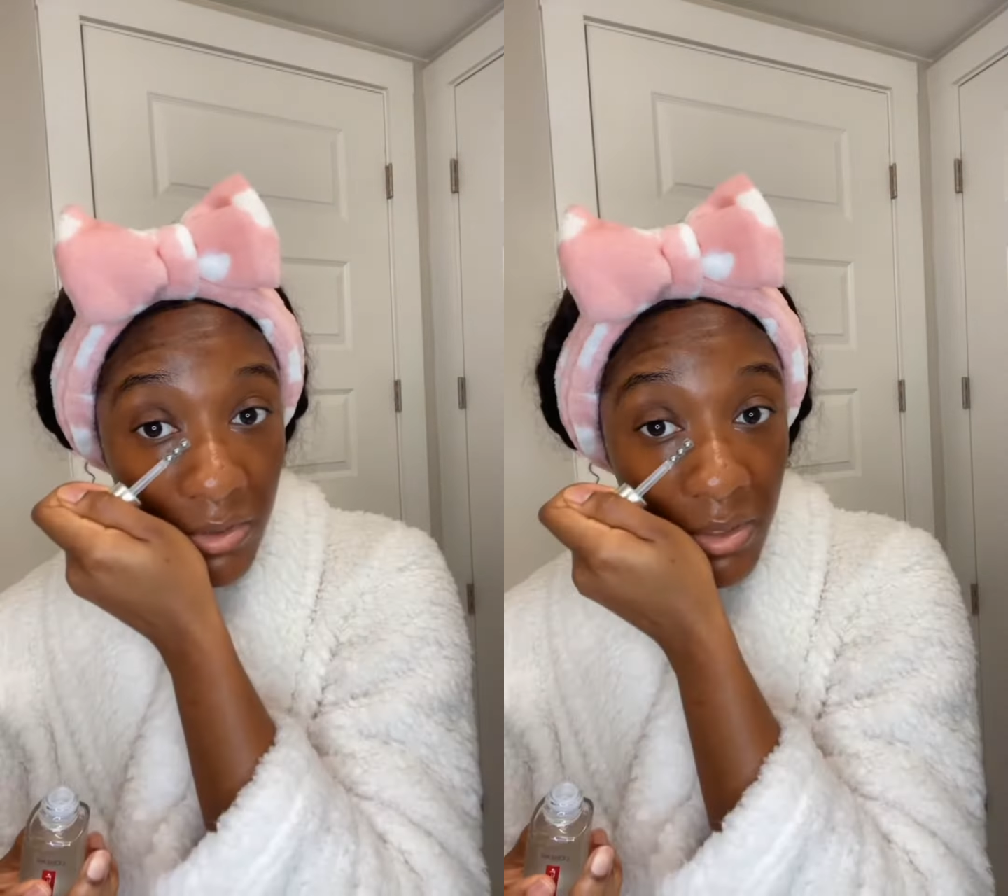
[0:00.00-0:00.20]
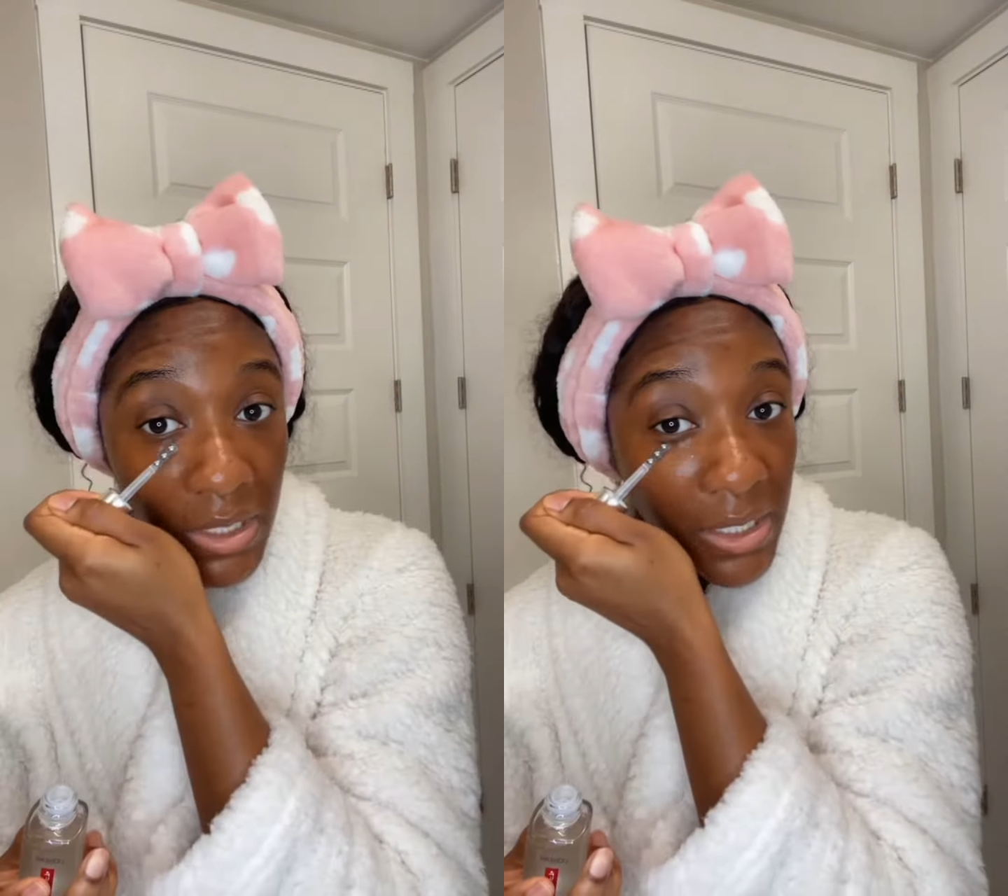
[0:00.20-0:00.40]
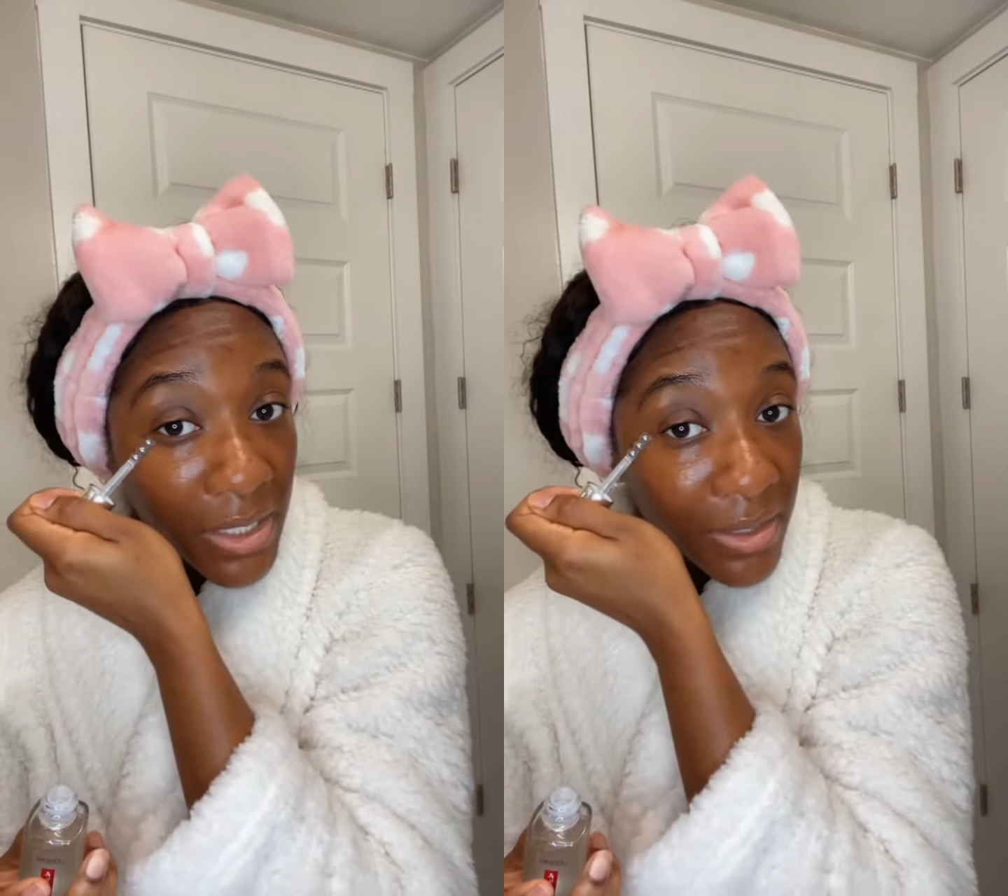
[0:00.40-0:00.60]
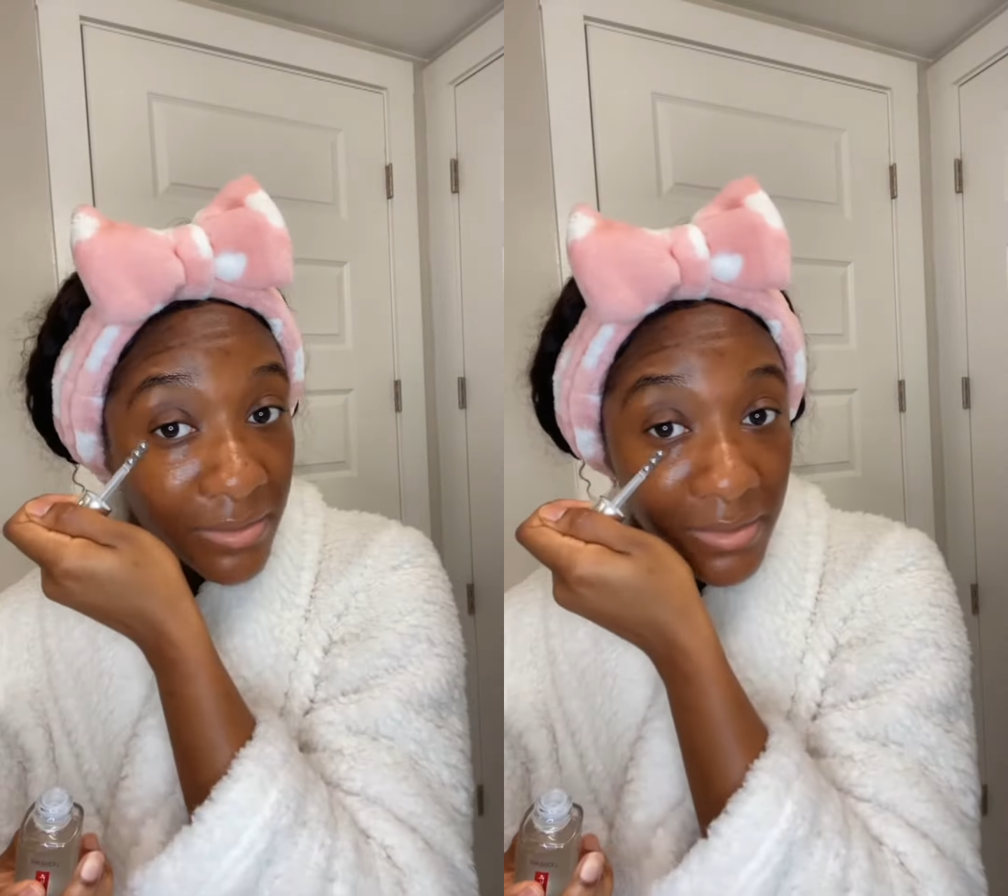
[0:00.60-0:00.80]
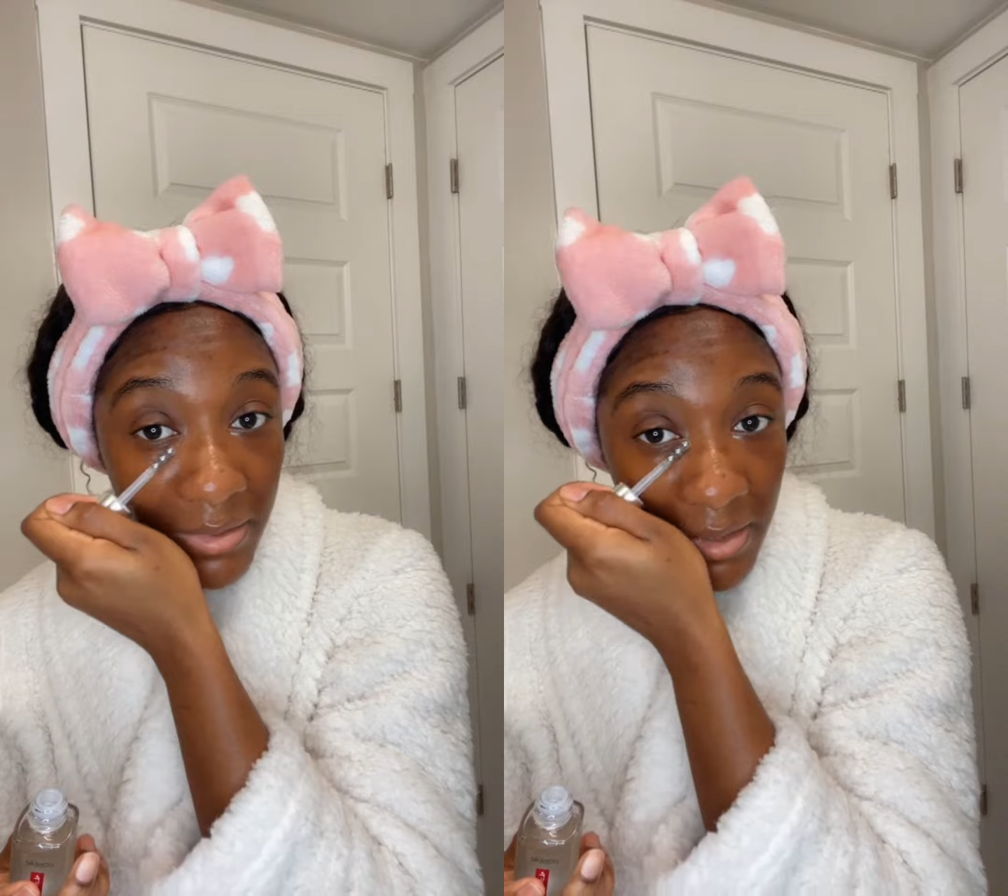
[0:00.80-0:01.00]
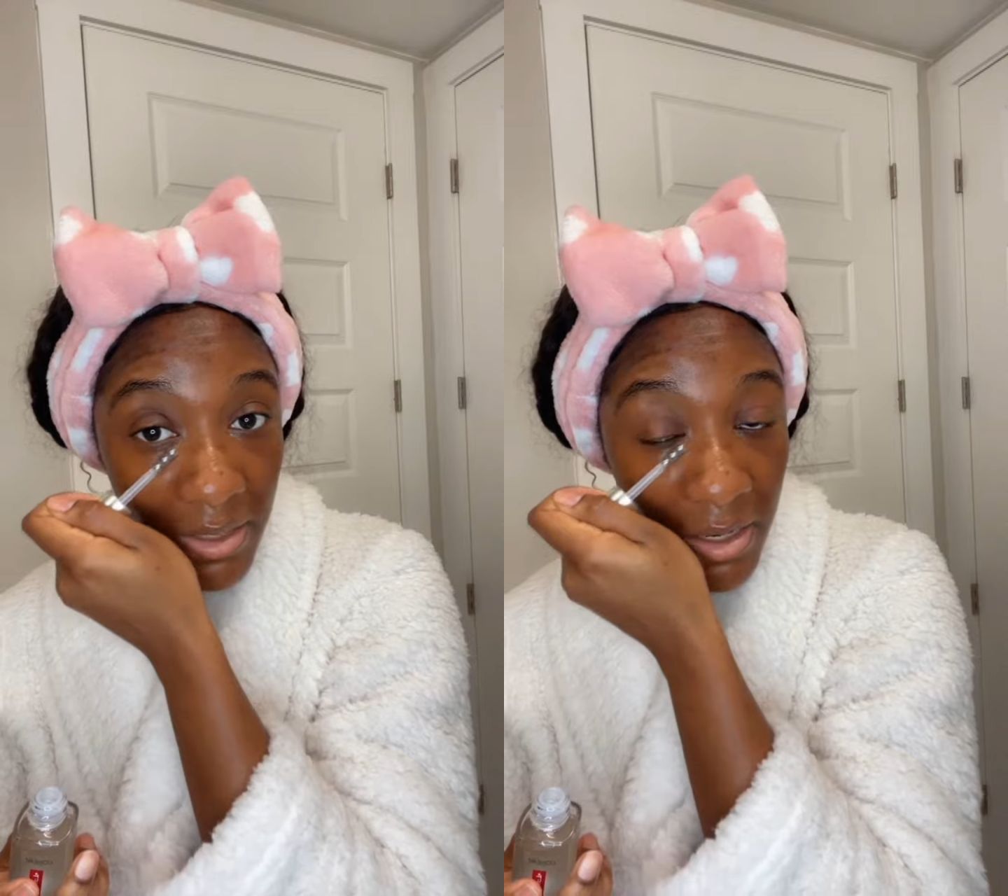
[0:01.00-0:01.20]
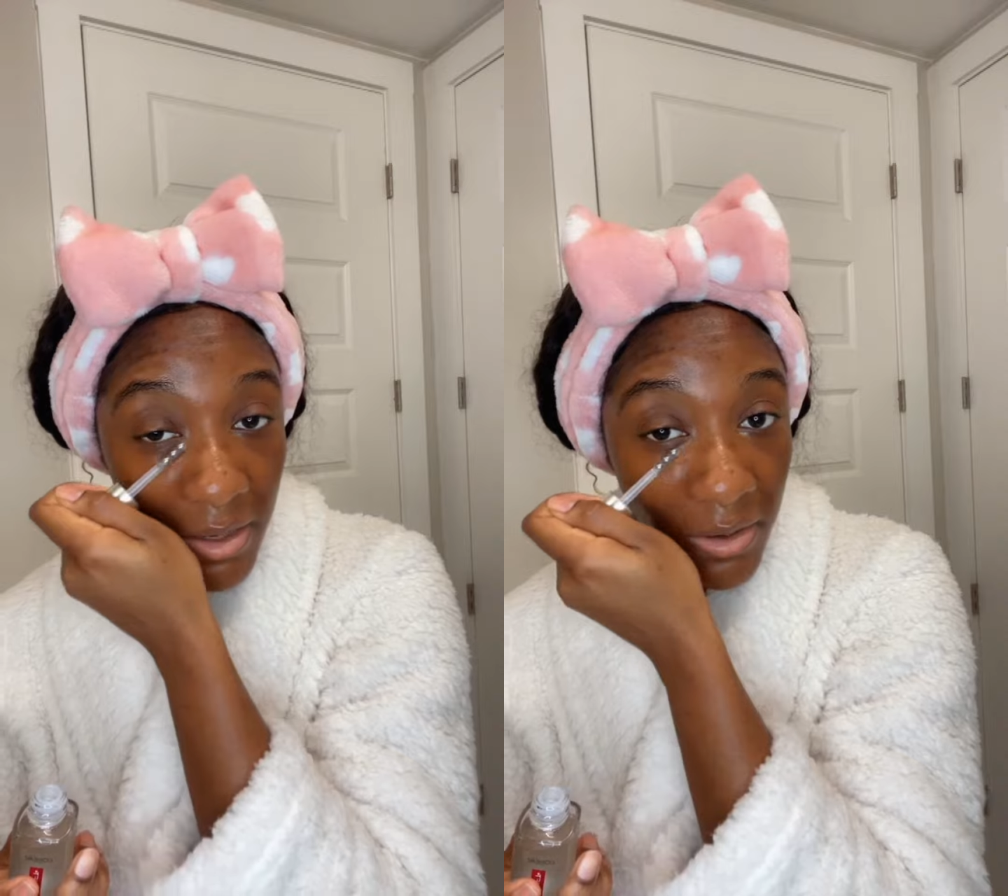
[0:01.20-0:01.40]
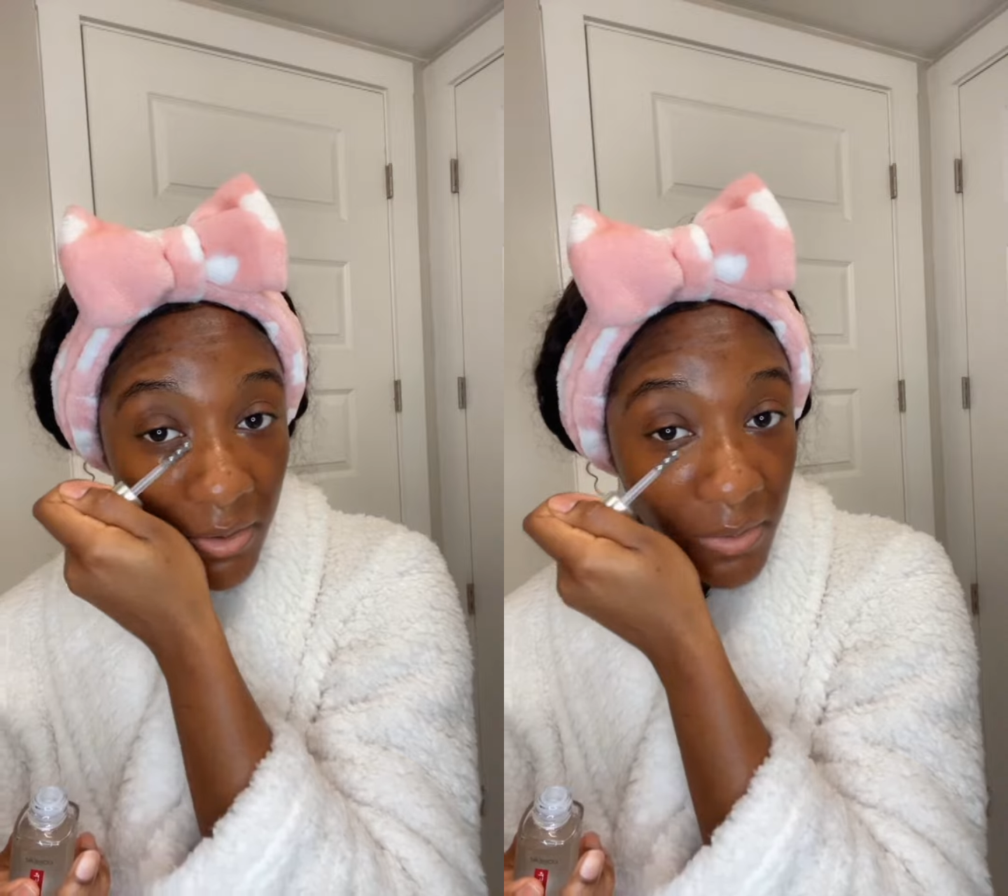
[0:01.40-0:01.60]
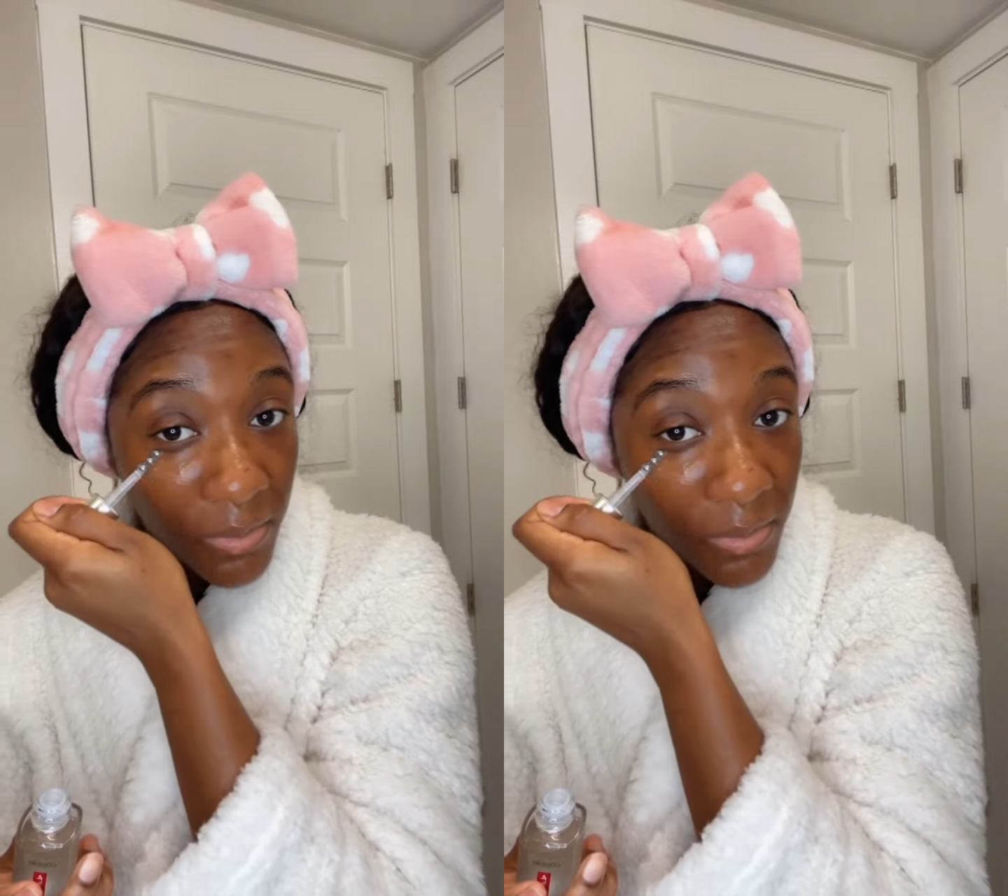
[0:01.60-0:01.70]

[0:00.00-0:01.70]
you need it? No,